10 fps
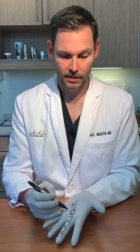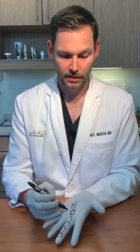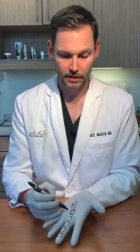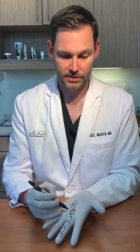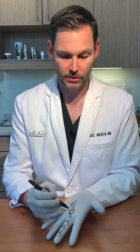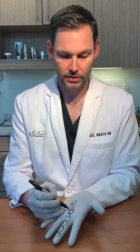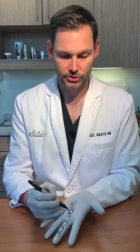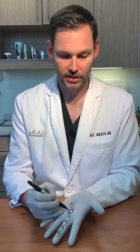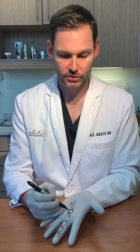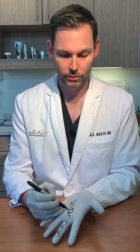Steroid
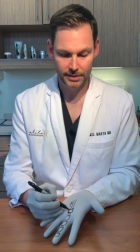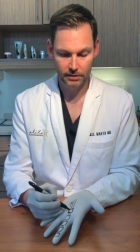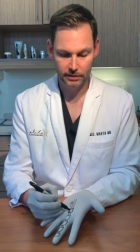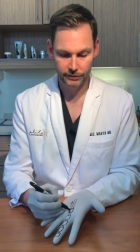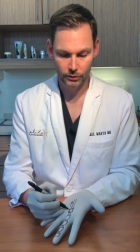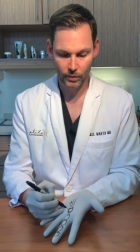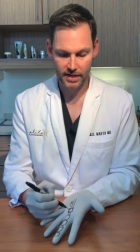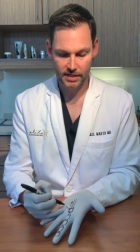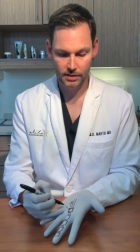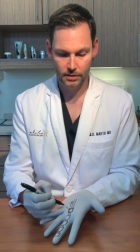injection would be delivered right
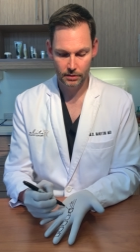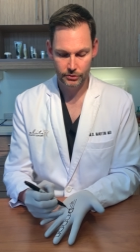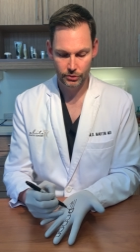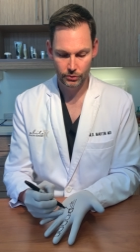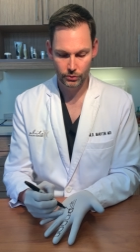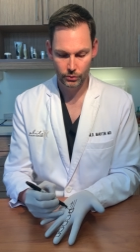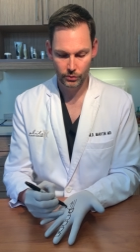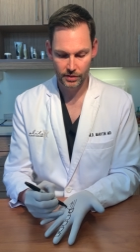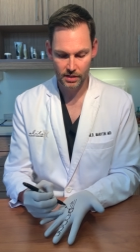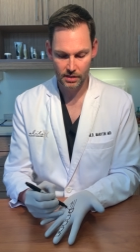here to
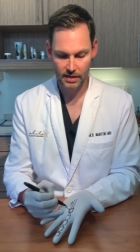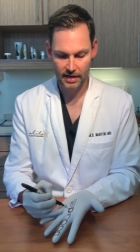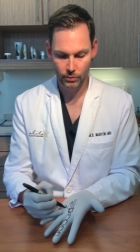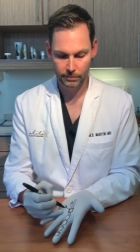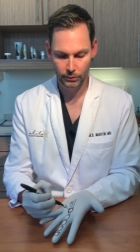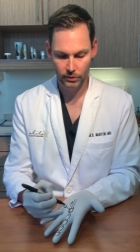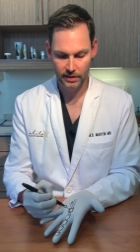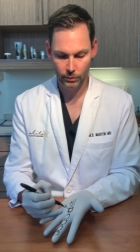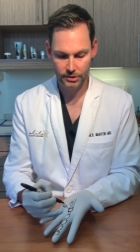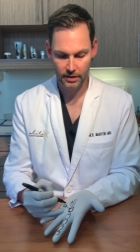the A1 pulley
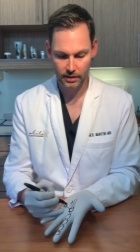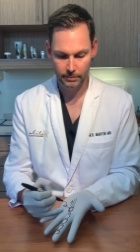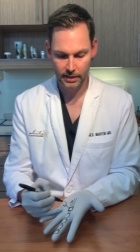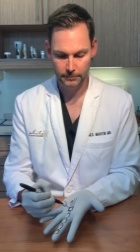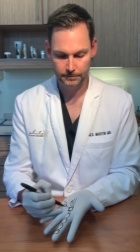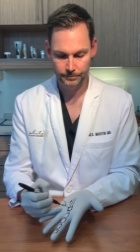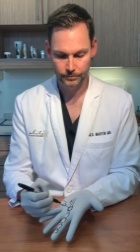that we're talking about,